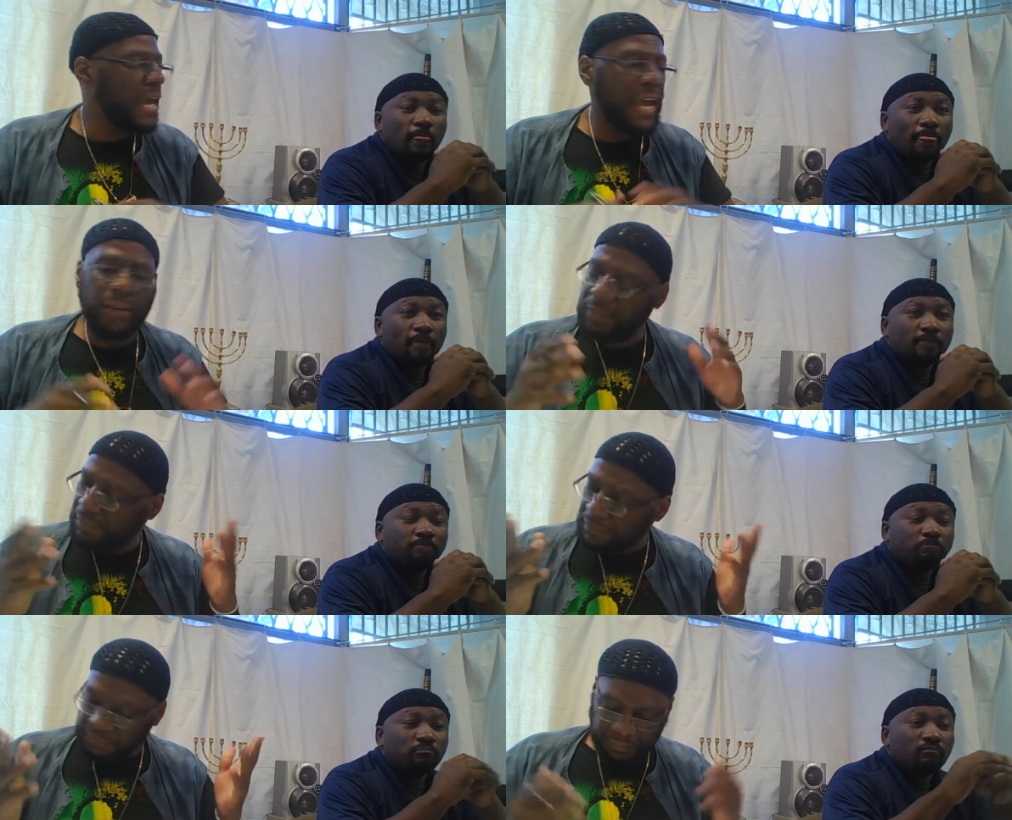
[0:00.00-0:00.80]
Speaker 1: Can't,
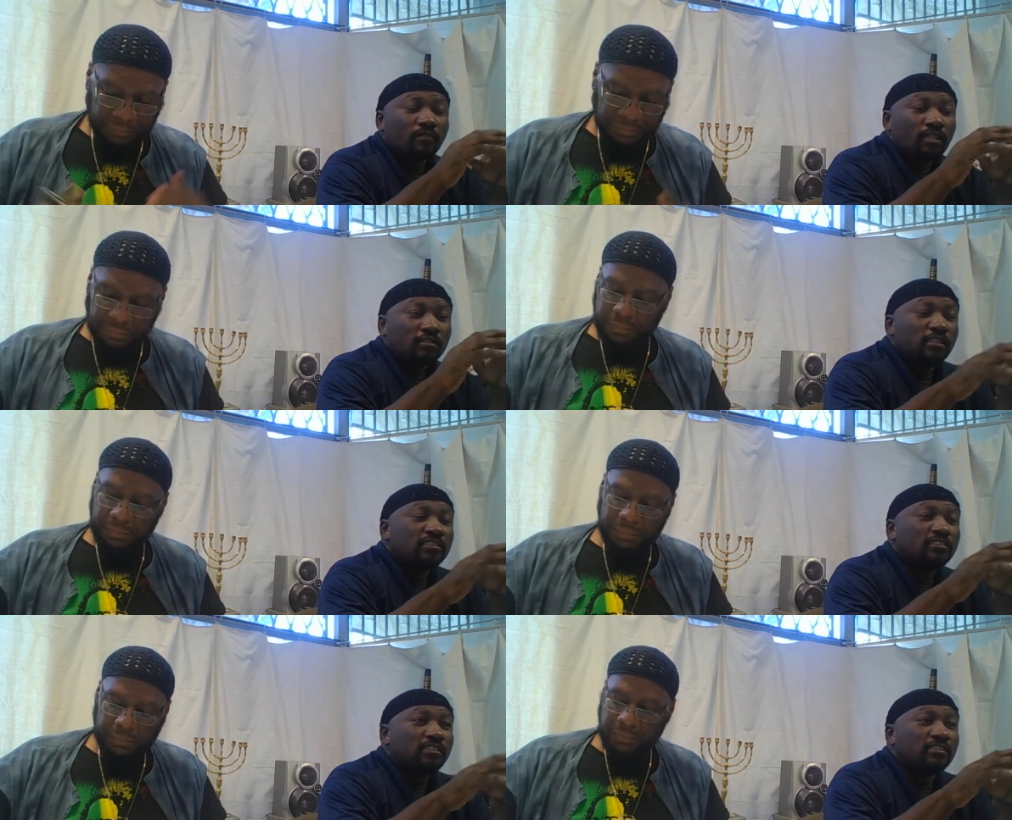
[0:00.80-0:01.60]

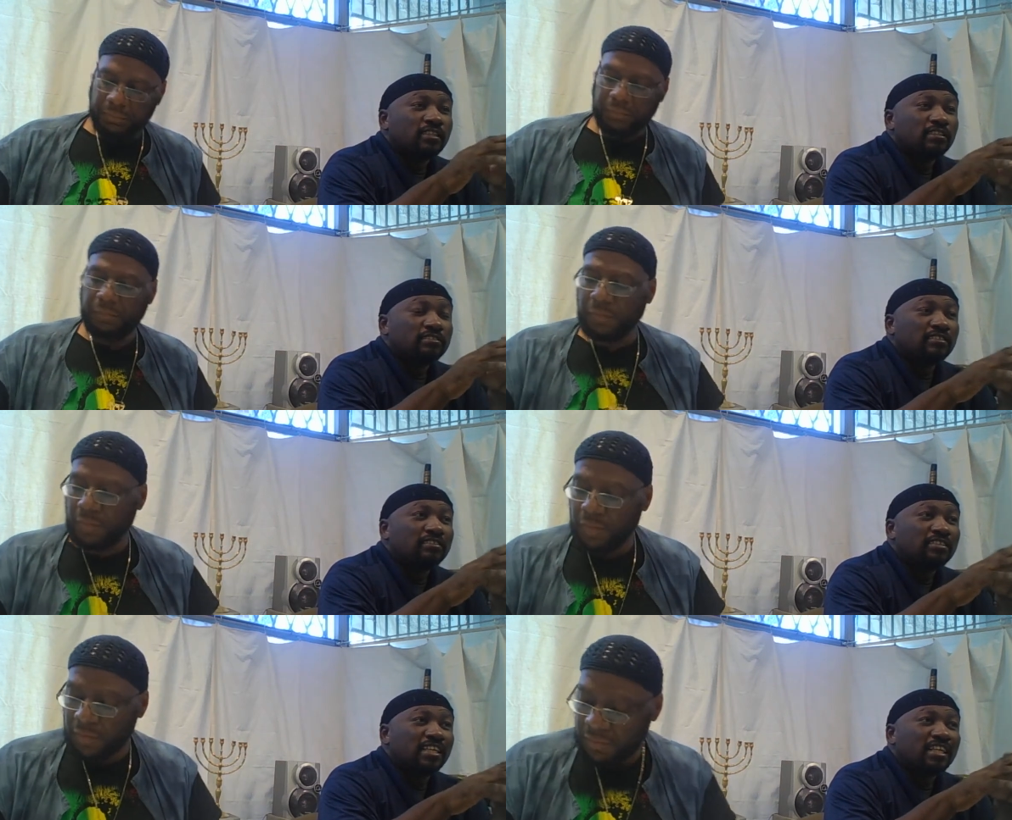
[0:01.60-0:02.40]
there's nothing like this
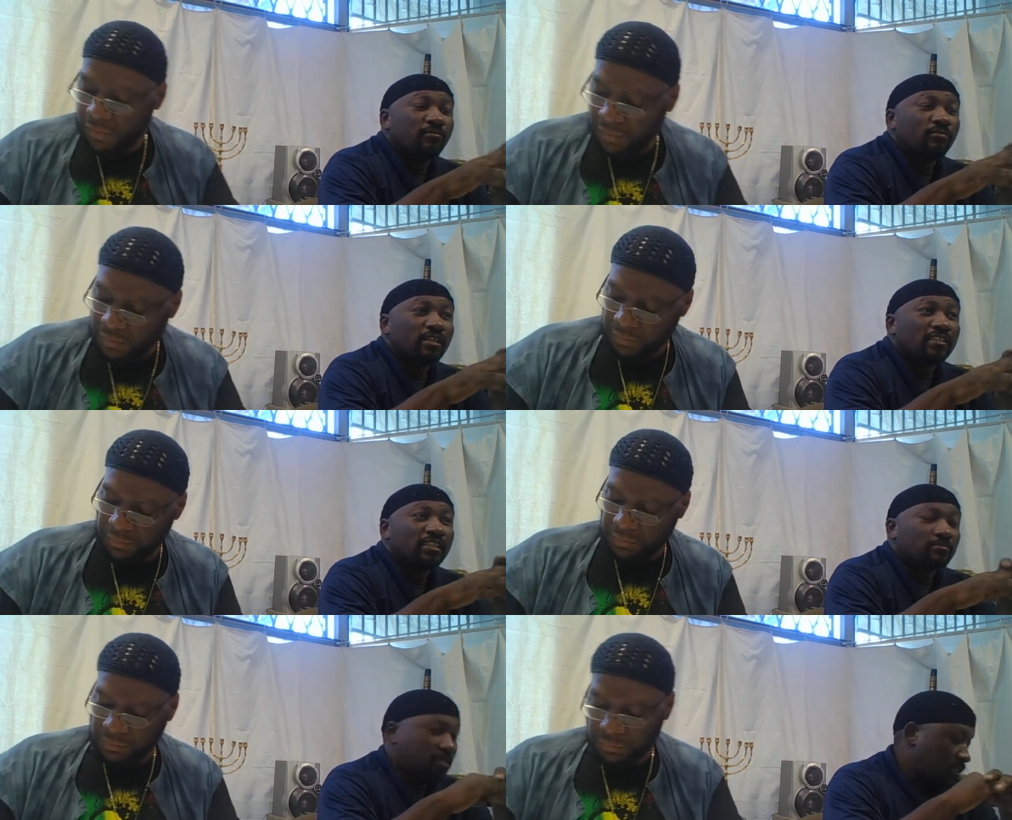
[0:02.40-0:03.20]
time right
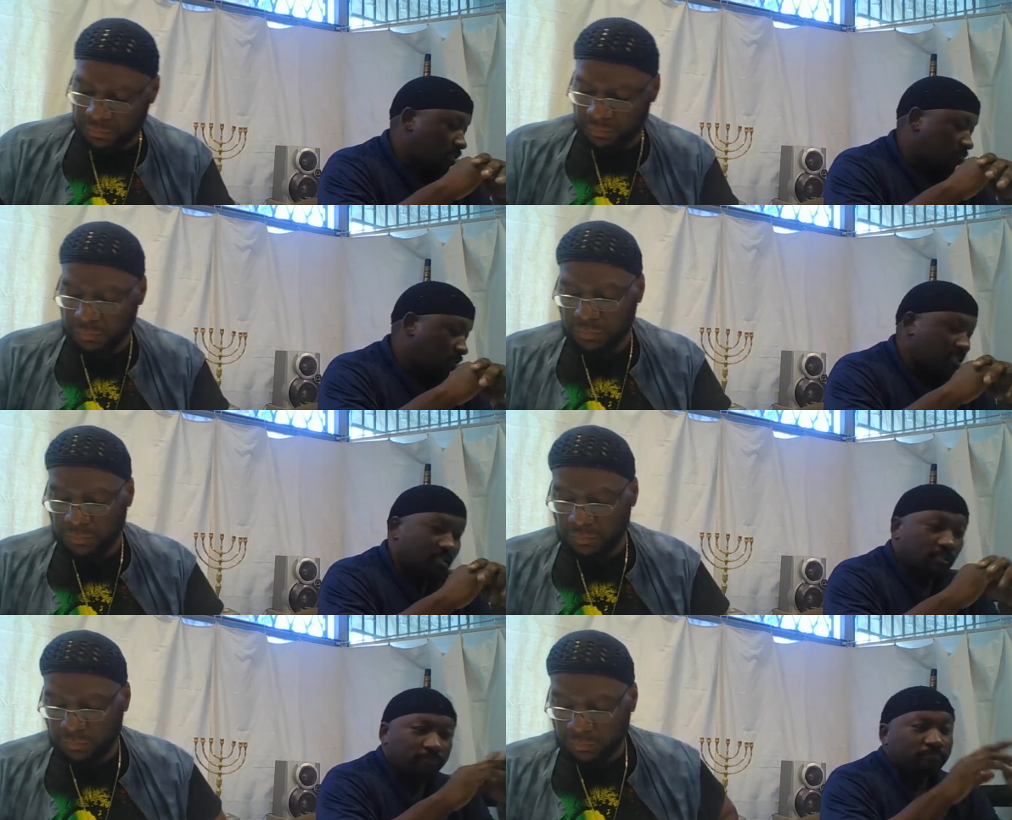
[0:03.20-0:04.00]
now because I'm
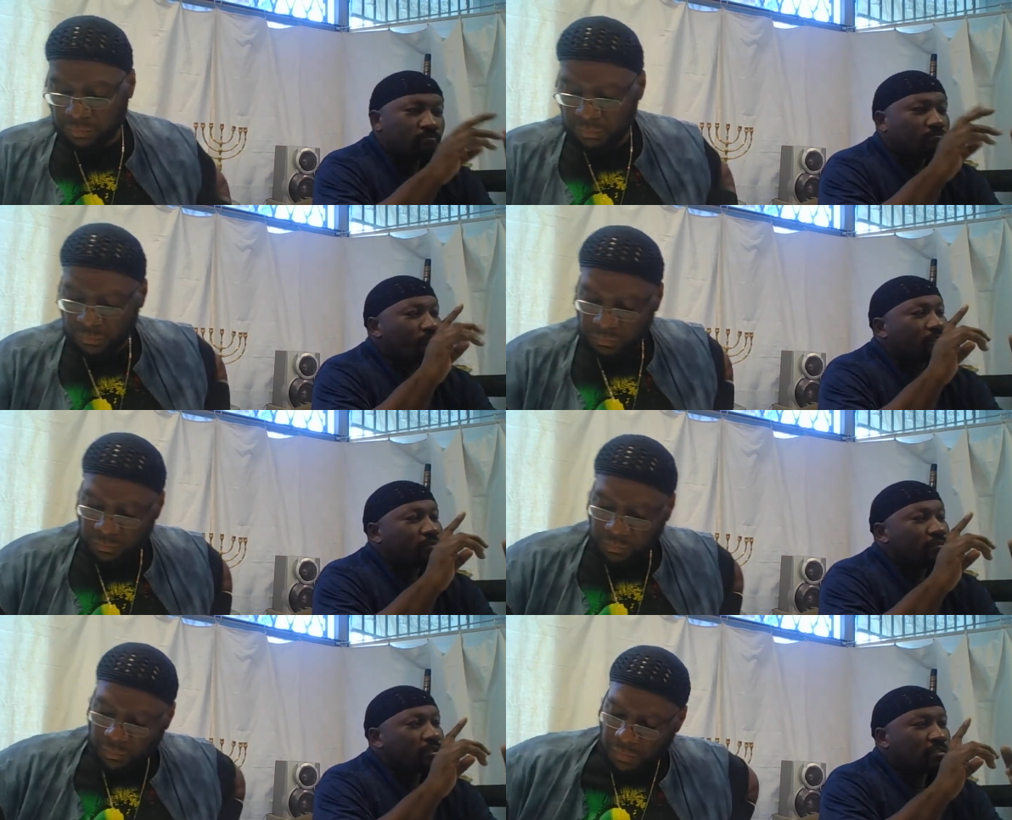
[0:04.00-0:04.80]
telling you,
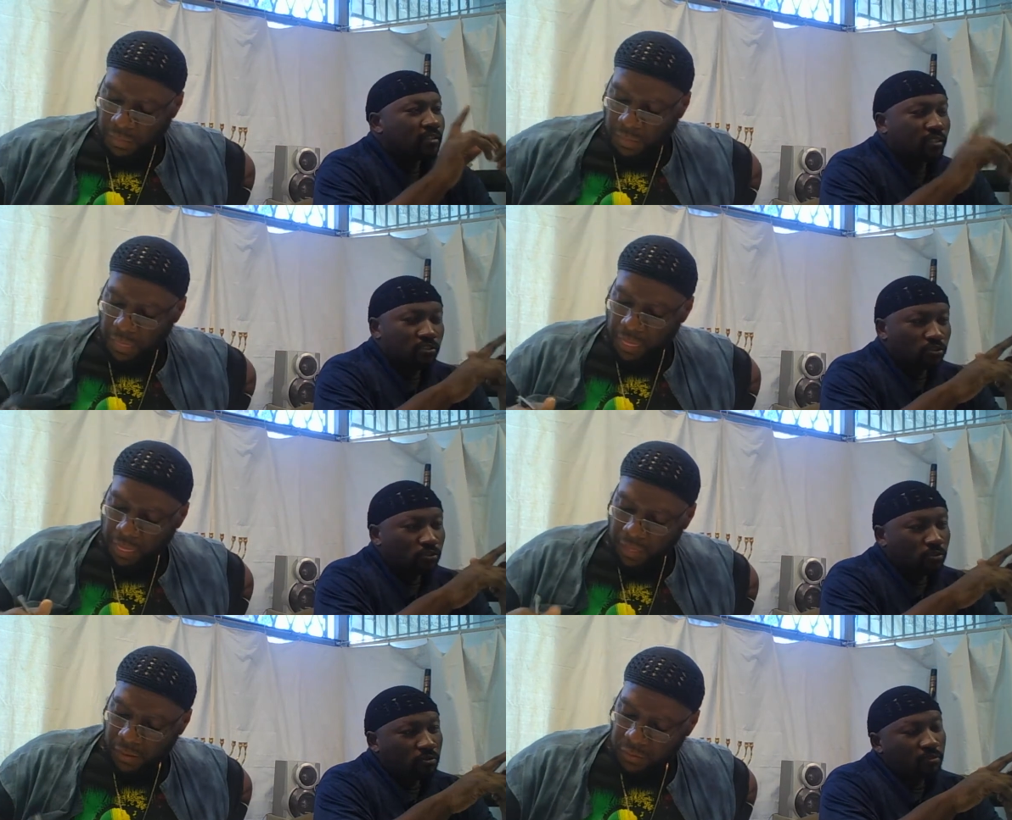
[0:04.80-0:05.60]
Desert
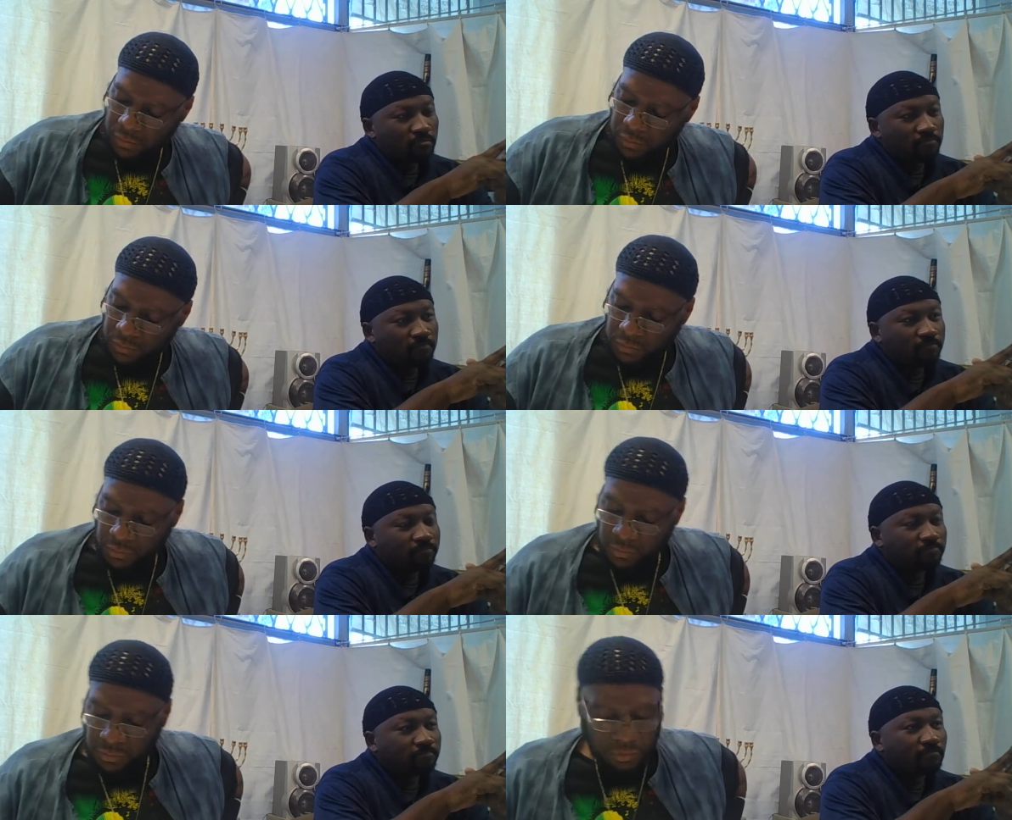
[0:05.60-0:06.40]
Storm,
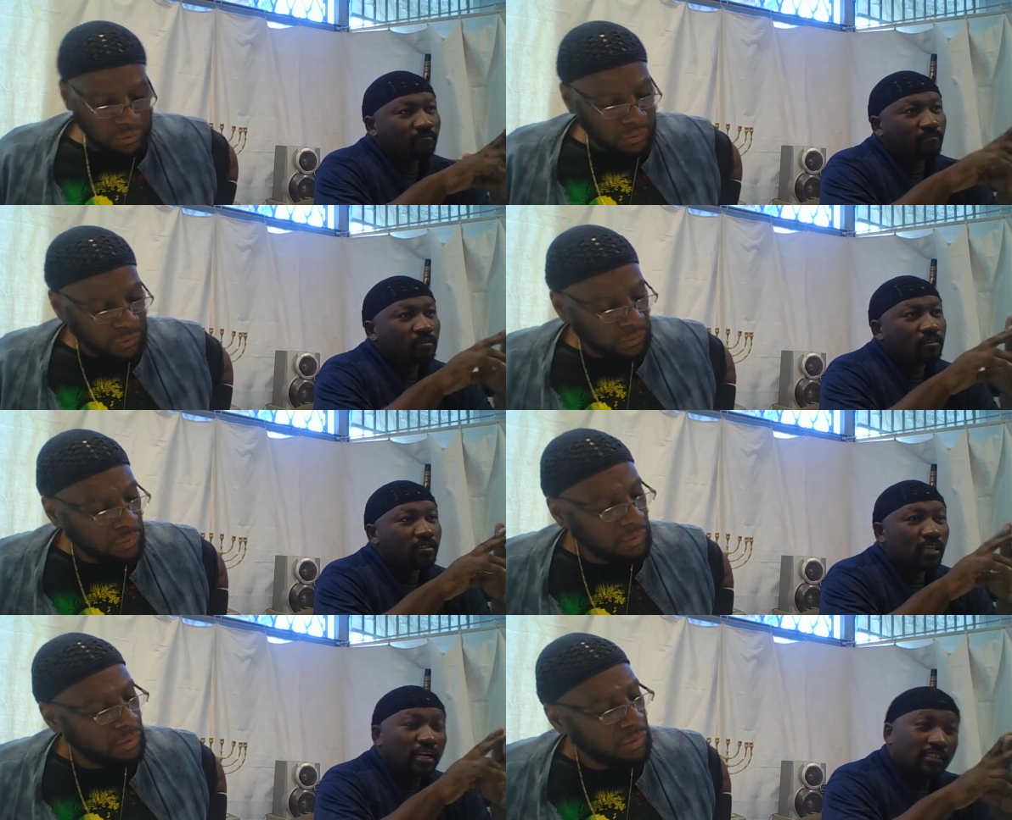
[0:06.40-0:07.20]

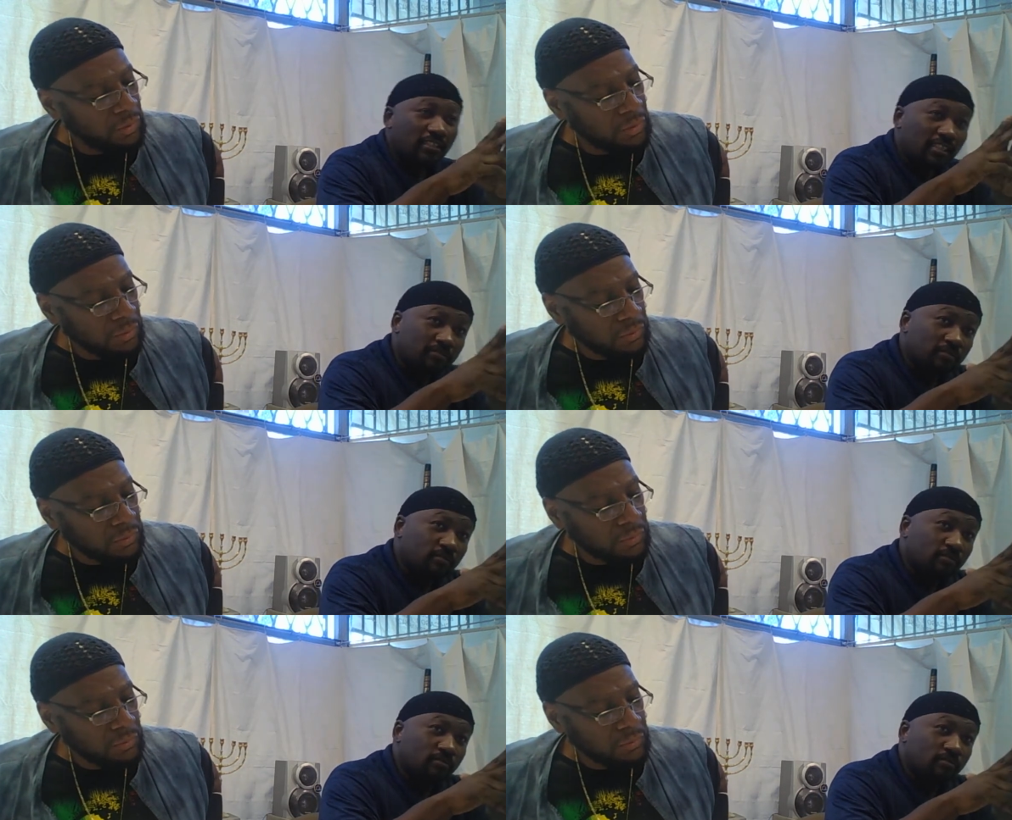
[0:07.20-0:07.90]
9-11,